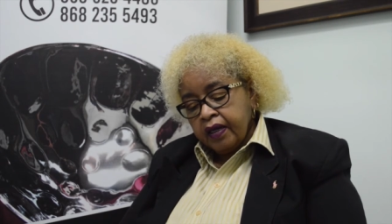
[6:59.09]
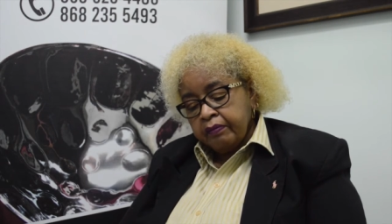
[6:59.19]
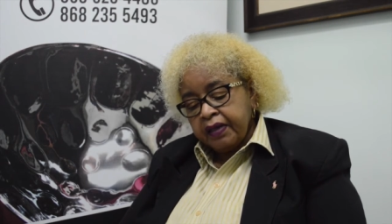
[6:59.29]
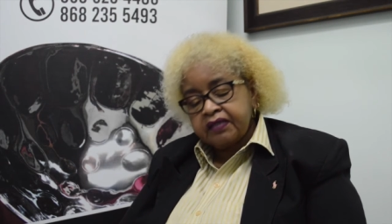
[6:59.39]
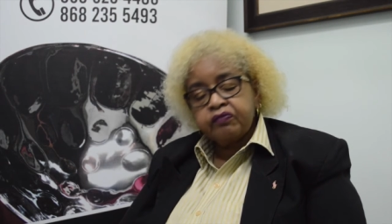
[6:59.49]

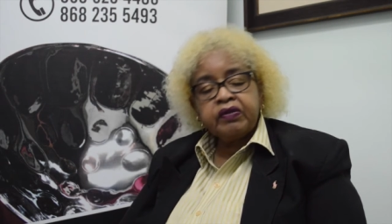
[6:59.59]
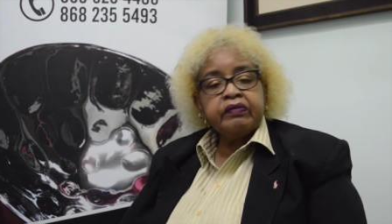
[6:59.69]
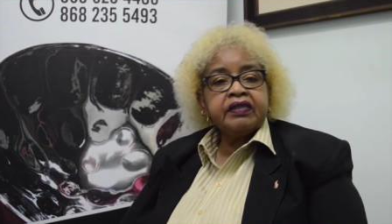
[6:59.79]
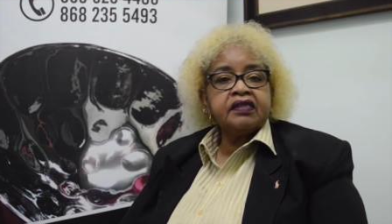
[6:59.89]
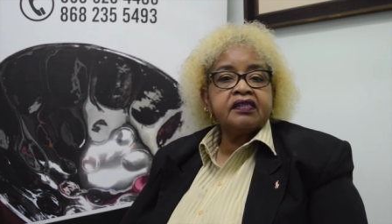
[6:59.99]
But we
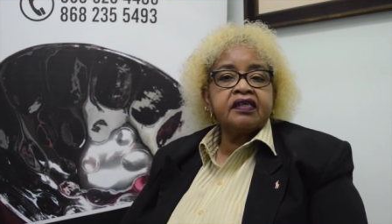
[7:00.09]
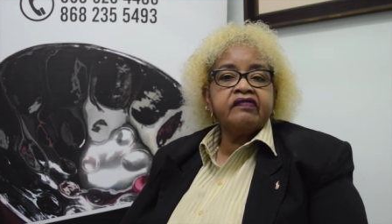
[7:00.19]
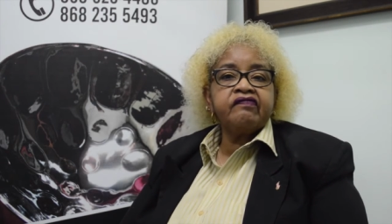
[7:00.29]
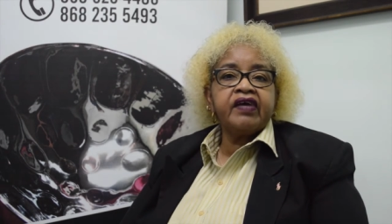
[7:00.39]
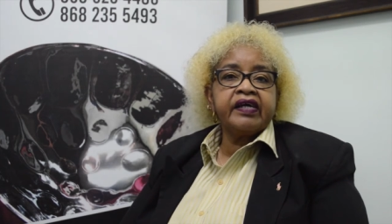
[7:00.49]
will not
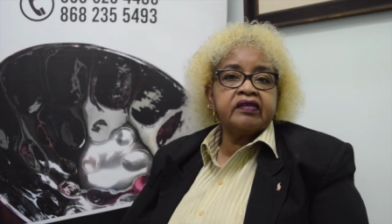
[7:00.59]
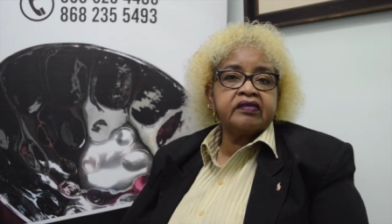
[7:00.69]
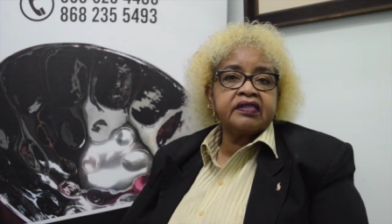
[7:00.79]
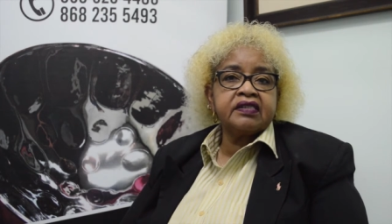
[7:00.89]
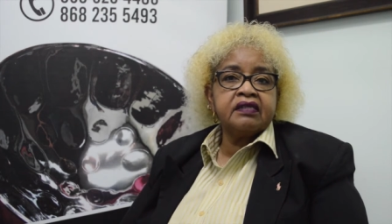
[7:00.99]
confine our
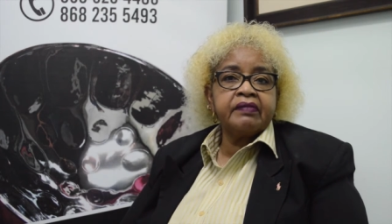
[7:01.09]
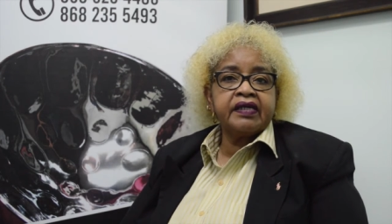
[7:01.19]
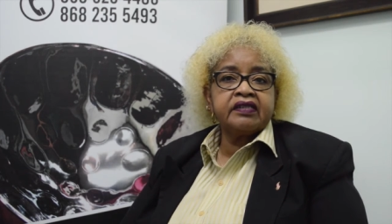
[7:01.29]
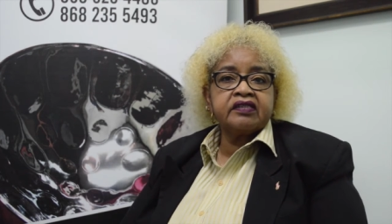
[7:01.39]
steel band